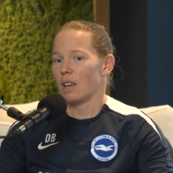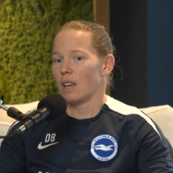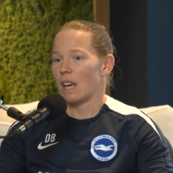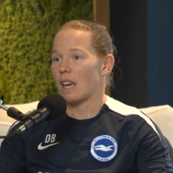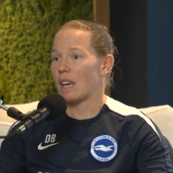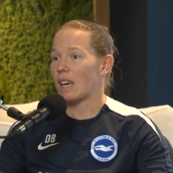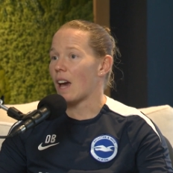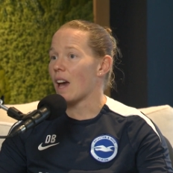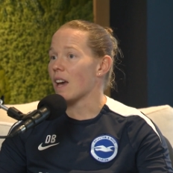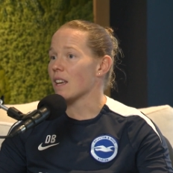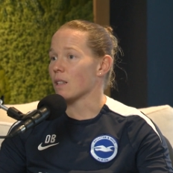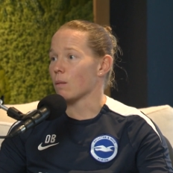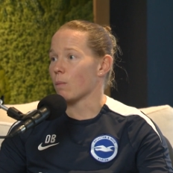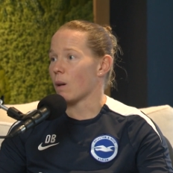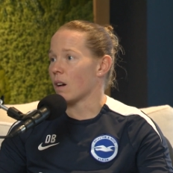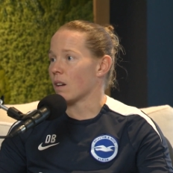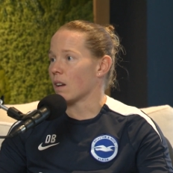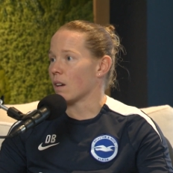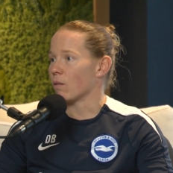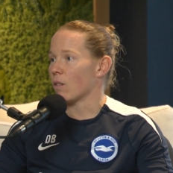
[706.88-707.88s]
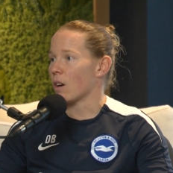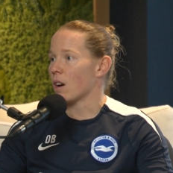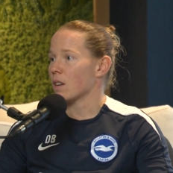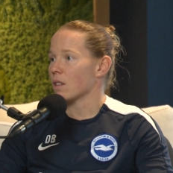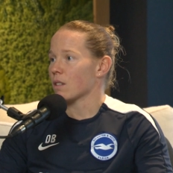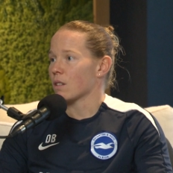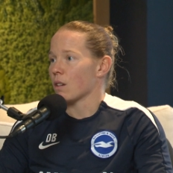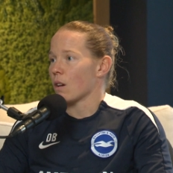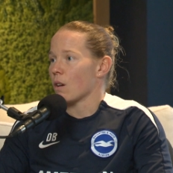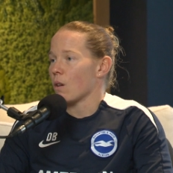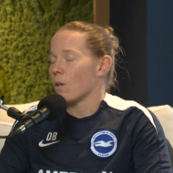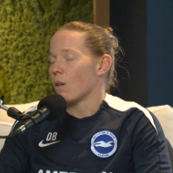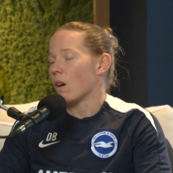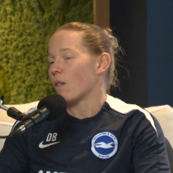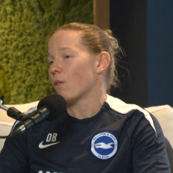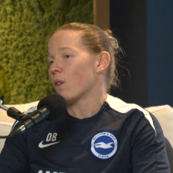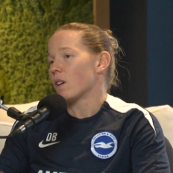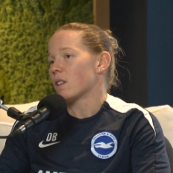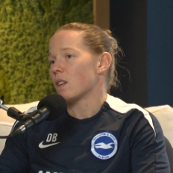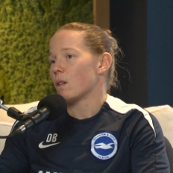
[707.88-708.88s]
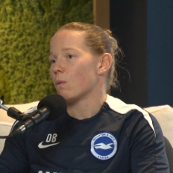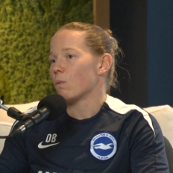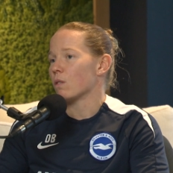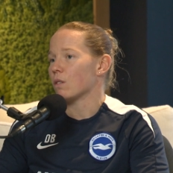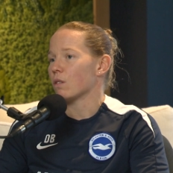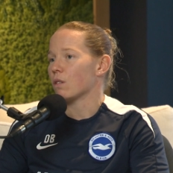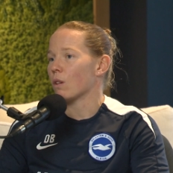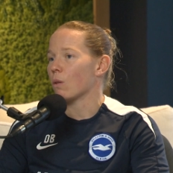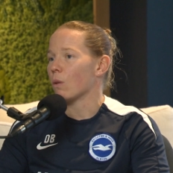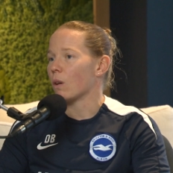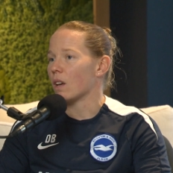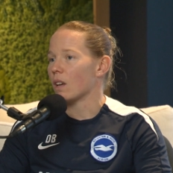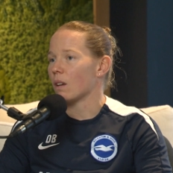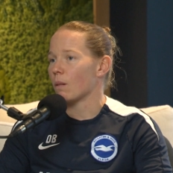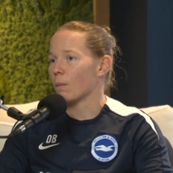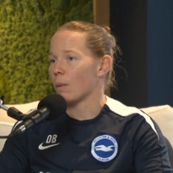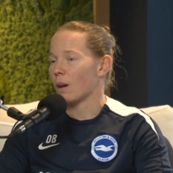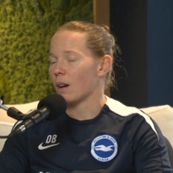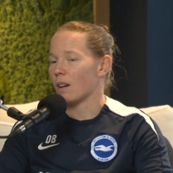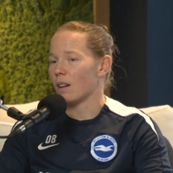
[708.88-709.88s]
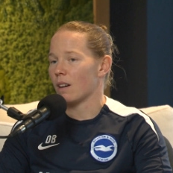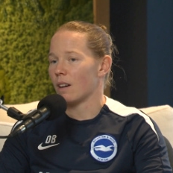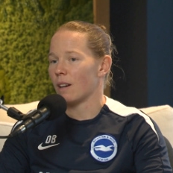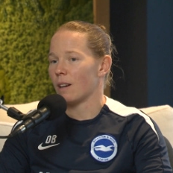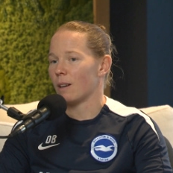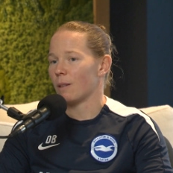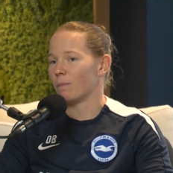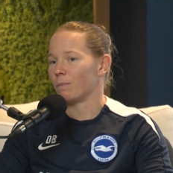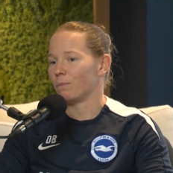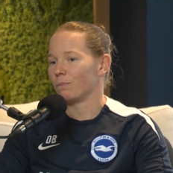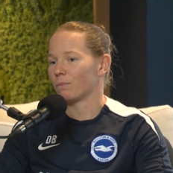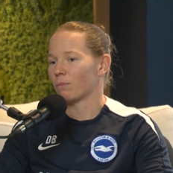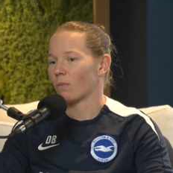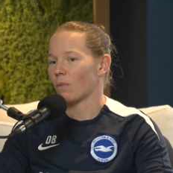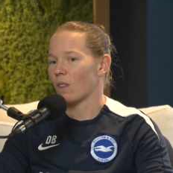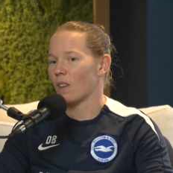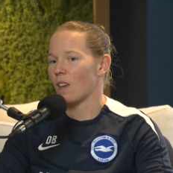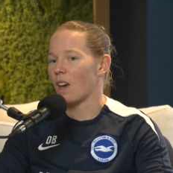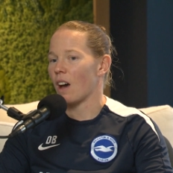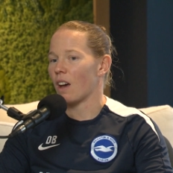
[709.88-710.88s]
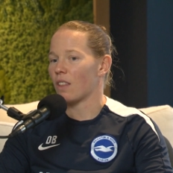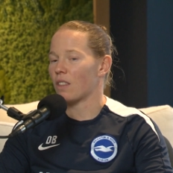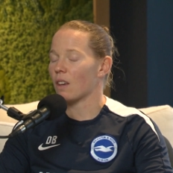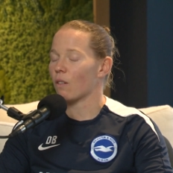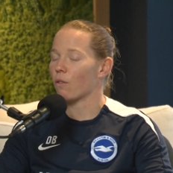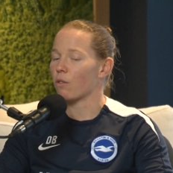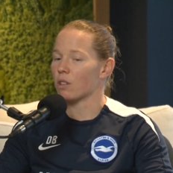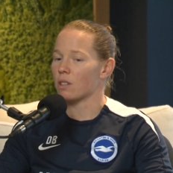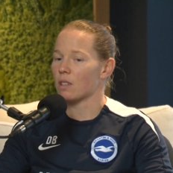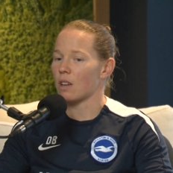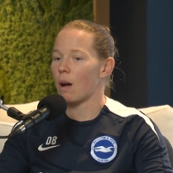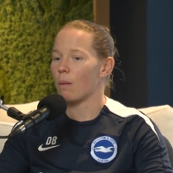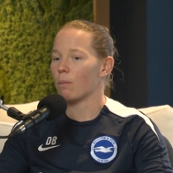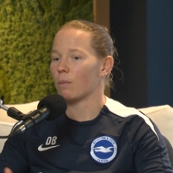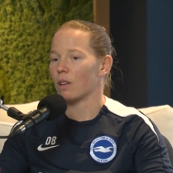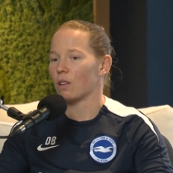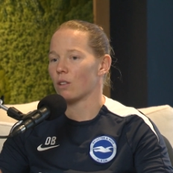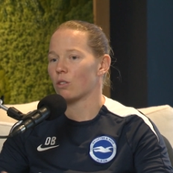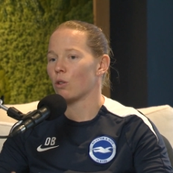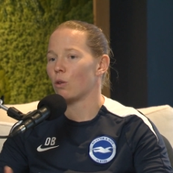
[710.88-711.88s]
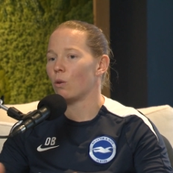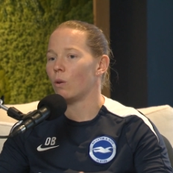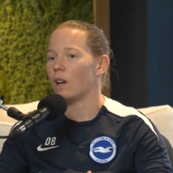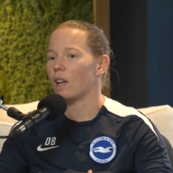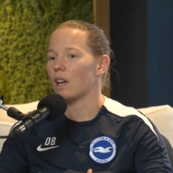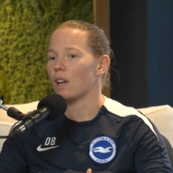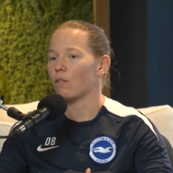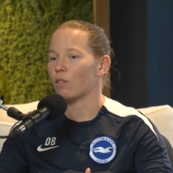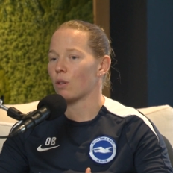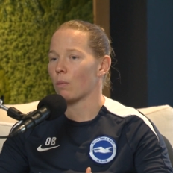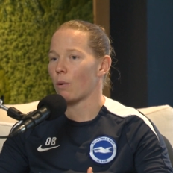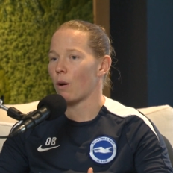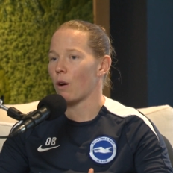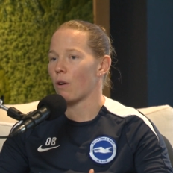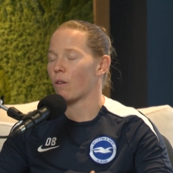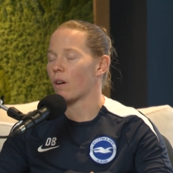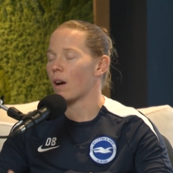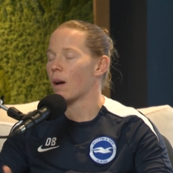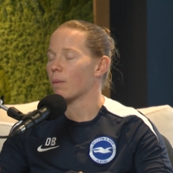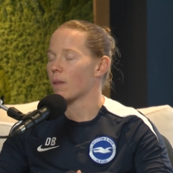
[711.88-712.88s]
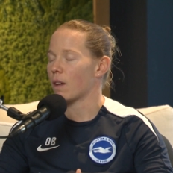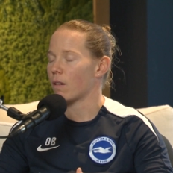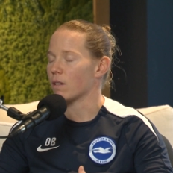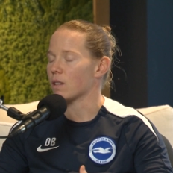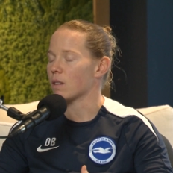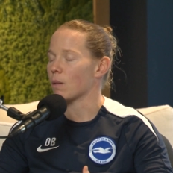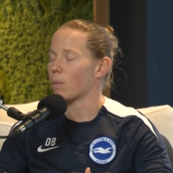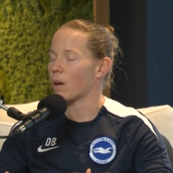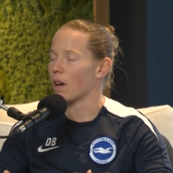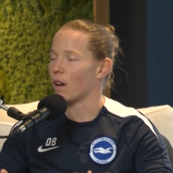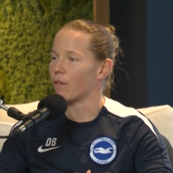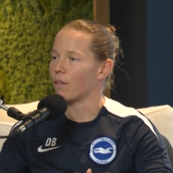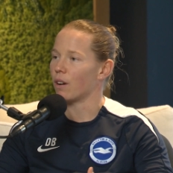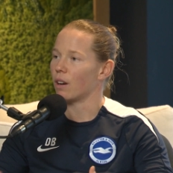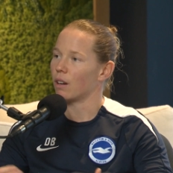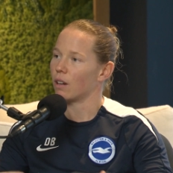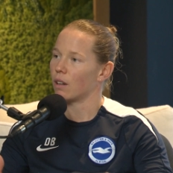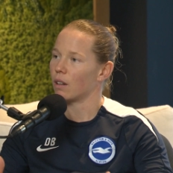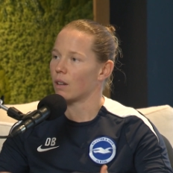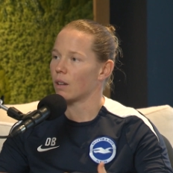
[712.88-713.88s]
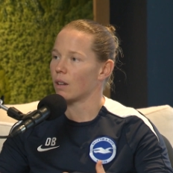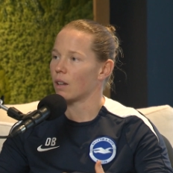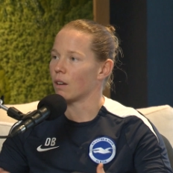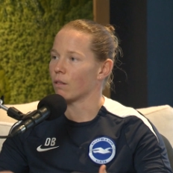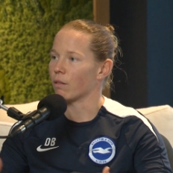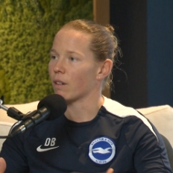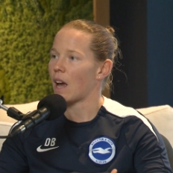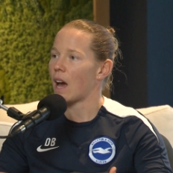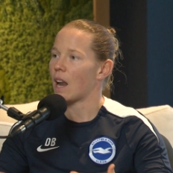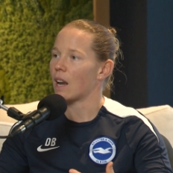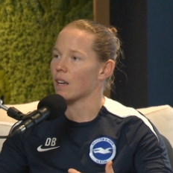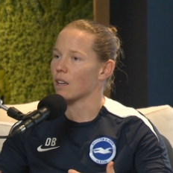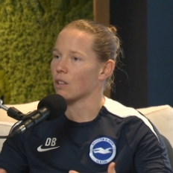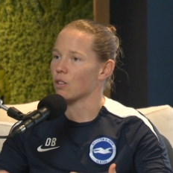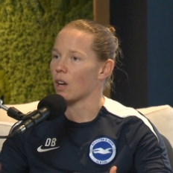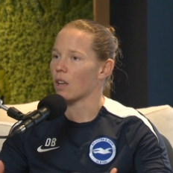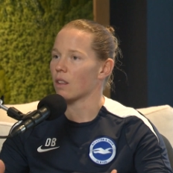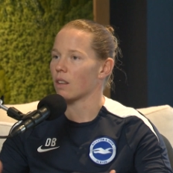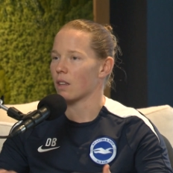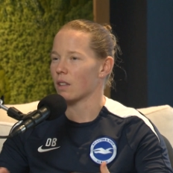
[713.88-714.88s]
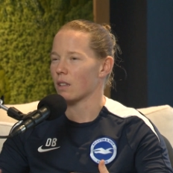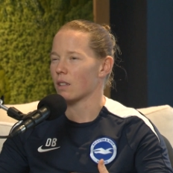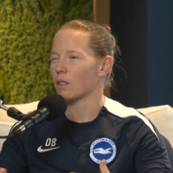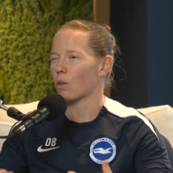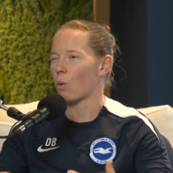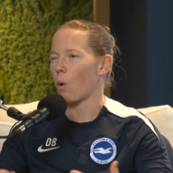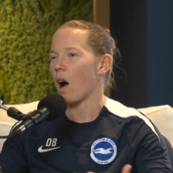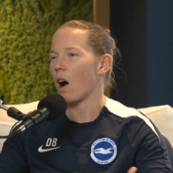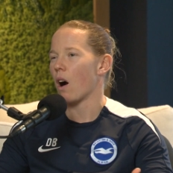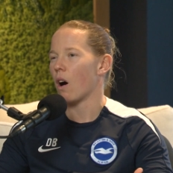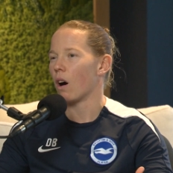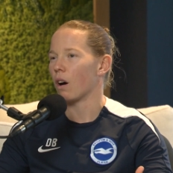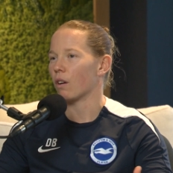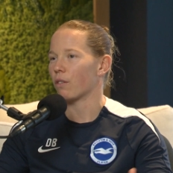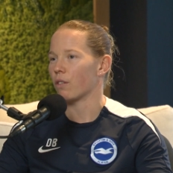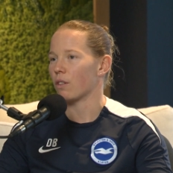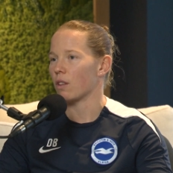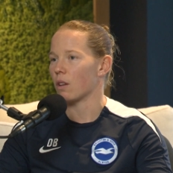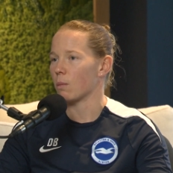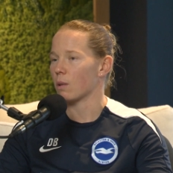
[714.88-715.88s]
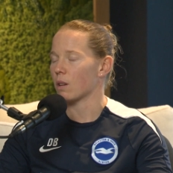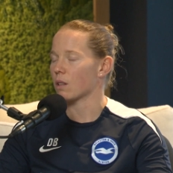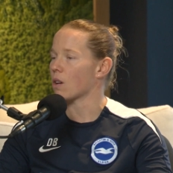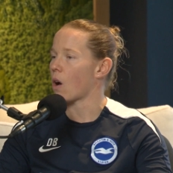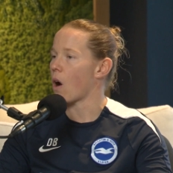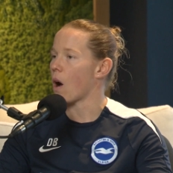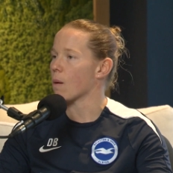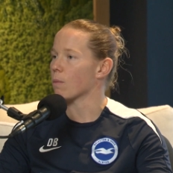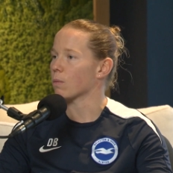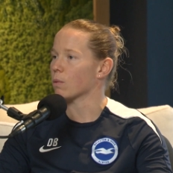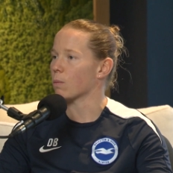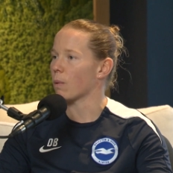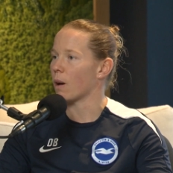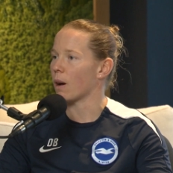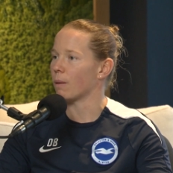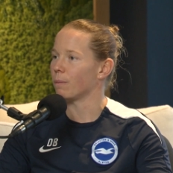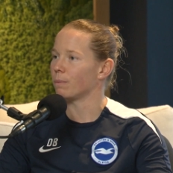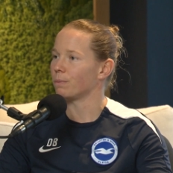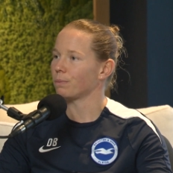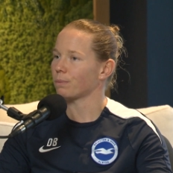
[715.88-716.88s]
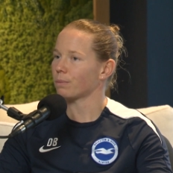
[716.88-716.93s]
he cares about it, right? So otherwise he wouldn't do it. But I think for some that do leave the program, there is a bit of a reality check that's quite hard for them at times. But